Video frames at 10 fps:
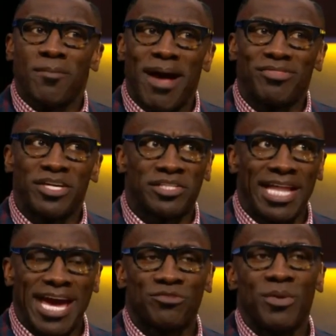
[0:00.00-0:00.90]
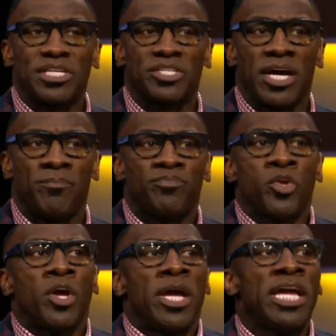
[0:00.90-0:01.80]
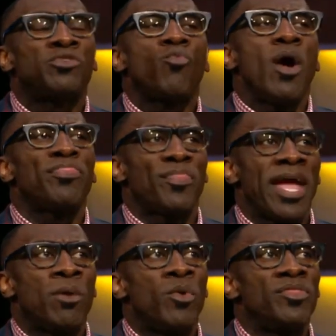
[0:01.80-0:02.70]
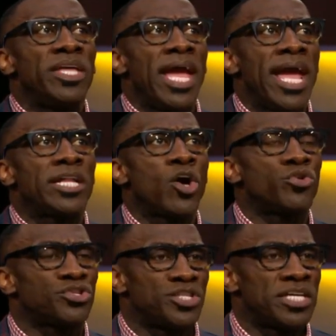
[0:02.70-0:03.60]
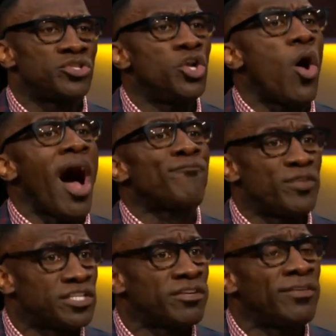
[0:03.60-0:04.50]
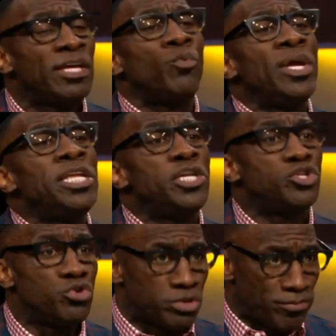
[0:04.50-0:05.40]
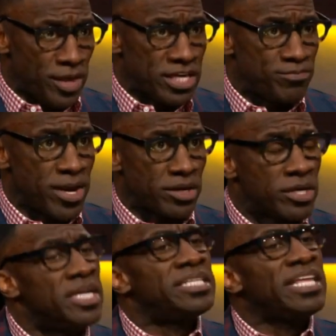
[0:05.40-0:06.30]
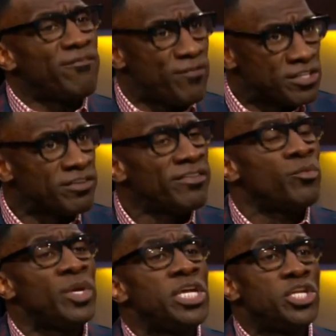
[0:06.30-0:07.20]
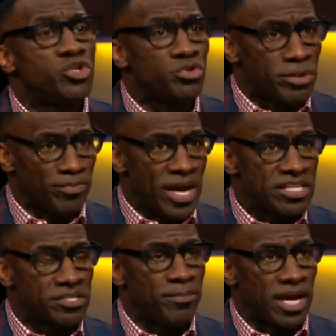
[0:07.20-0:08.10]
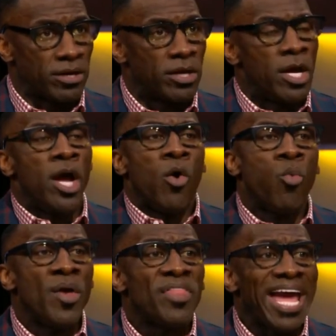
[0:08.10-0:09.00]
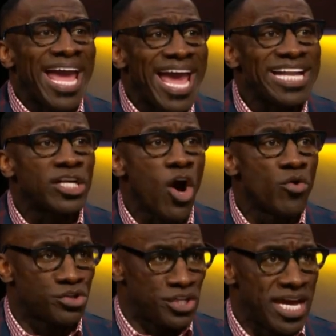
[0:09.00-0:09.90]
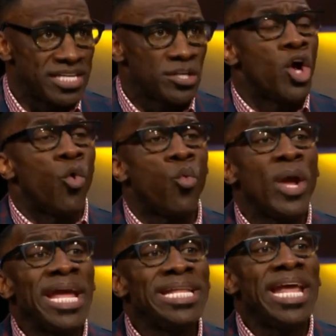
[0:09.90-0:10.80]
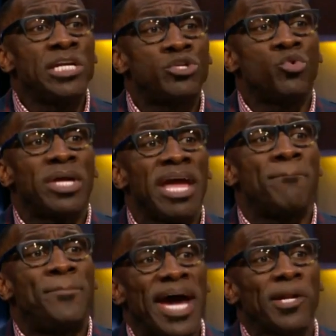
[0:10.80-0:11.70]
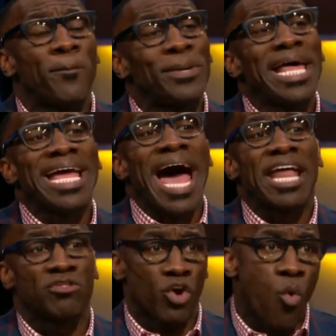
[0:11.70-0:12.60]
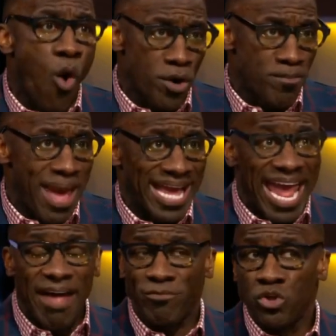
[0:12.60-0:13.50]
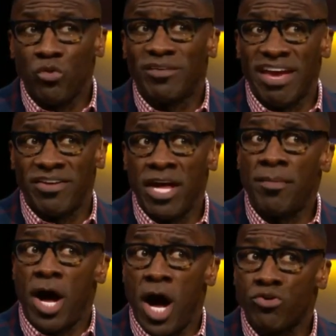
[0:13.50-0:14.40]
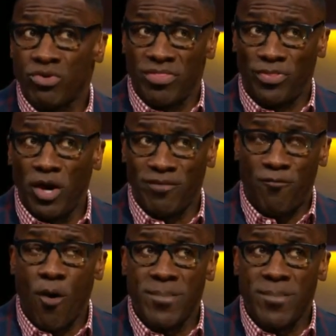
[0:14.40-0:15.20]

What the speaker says: this last week, Skip. It's one thing when the head coach says, you know, offensively, we need to do some things better. Defensively, we need to do some things better. When the head coach says, we need to get better play out of the quarterback after you've given him $134 million